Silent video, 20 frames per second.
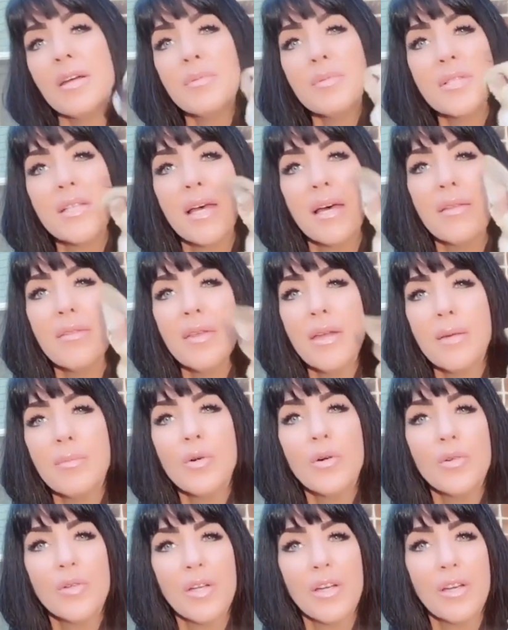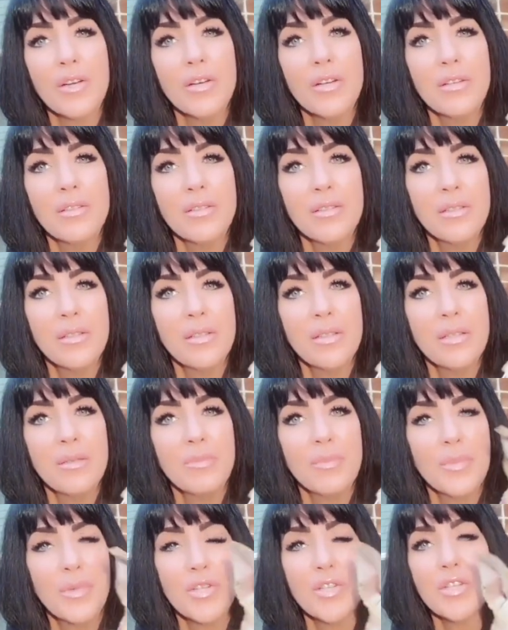upset that I'm holding her.
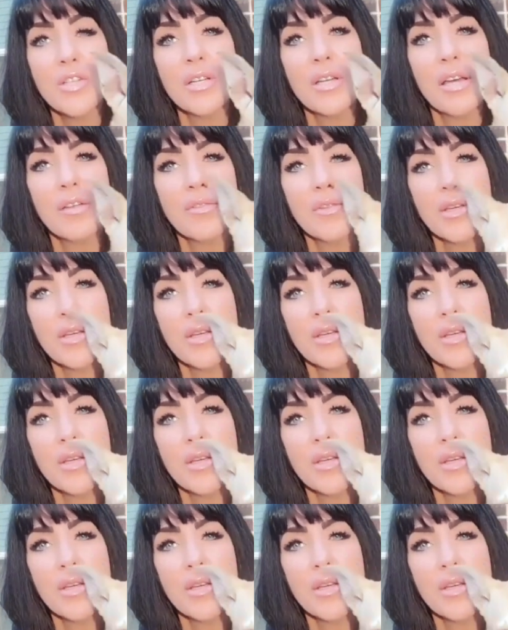But is she not the